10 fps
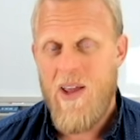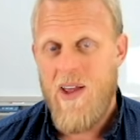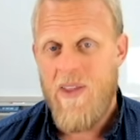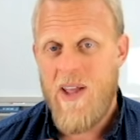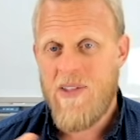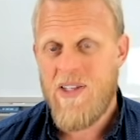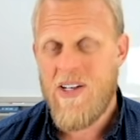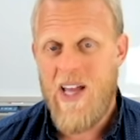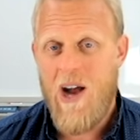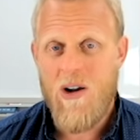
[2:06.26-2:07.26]
That's the
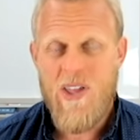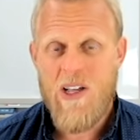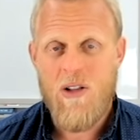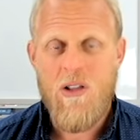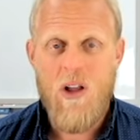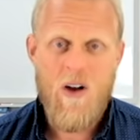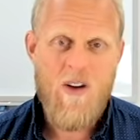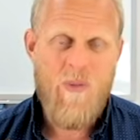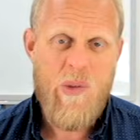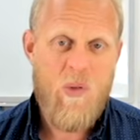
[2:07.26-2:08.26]
car I think a lot
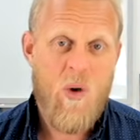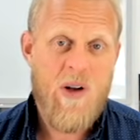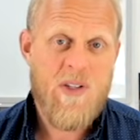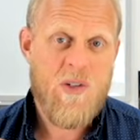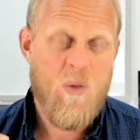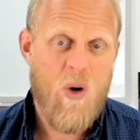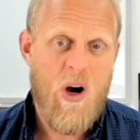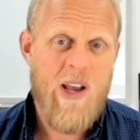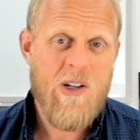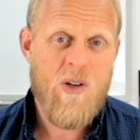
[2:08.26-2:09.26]
of people want. It's
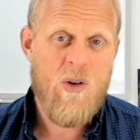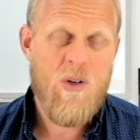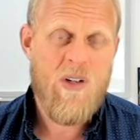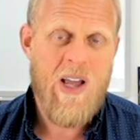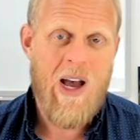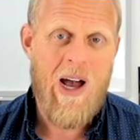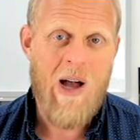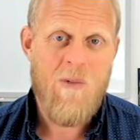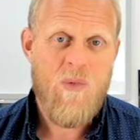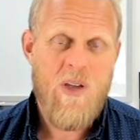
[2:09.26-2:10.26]
quite a good car.
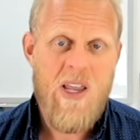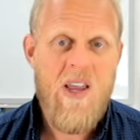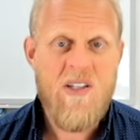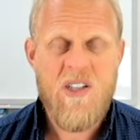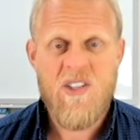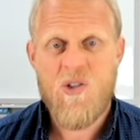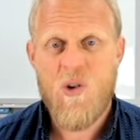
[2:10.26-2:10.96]
Is it as good